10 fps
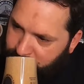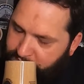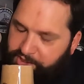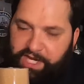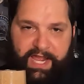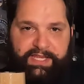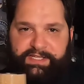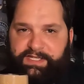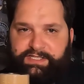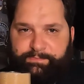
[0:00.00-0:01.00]
Jeez,
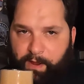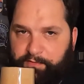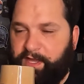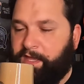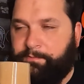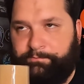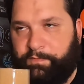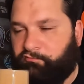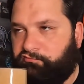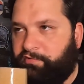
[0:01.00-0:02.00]
it's smoky,
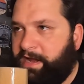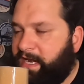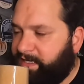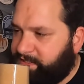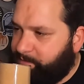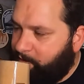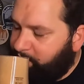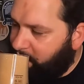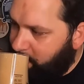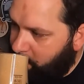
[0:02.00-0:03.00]
really
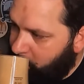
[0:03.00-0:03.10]
smoky,